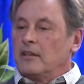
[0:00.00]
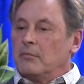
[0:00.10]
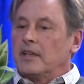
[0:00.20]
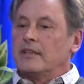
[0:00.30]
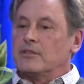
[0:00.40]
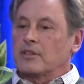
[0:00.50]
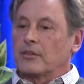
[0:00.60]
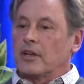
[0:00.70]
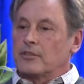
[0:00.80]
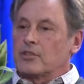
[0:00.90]
means
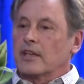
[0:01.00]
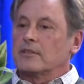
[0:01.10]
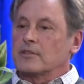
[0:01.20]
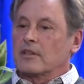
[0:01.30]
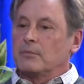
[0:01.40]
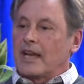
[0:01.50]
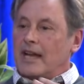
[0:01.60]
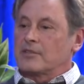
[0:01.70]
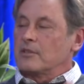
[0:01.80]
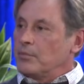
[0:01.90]
that those chickens can be
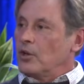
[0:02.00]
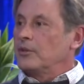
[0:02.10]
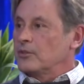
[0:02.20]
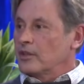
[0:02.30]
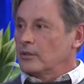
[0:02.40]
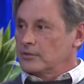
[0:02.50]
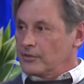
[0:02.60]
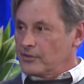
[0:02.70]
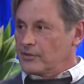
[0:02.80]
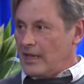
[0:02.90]
housed in permanent
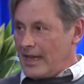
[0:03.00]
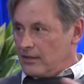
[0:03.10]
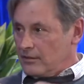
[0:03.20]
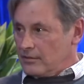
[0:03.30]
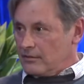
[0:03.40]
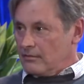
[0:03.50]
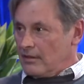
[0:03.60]
shelters and